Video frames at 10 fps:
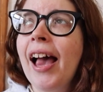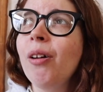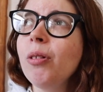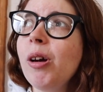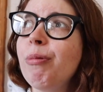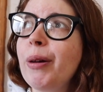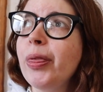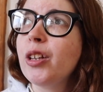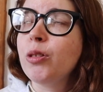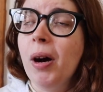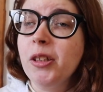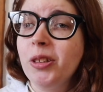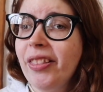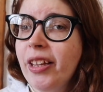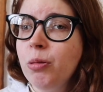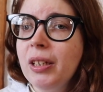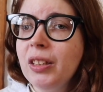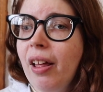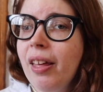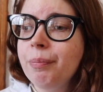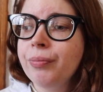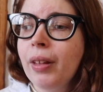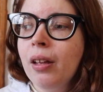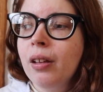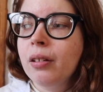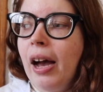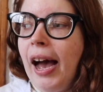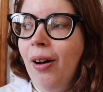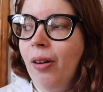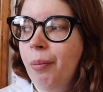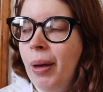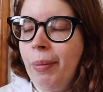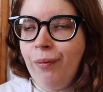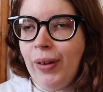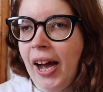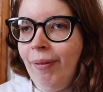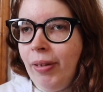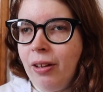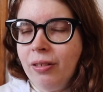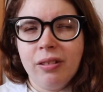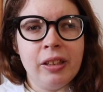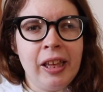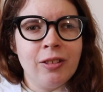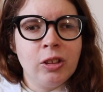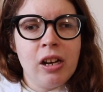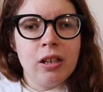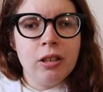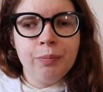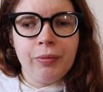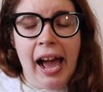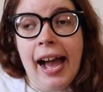I don't know when this was. This was like, I don't know, maybe five year years ago.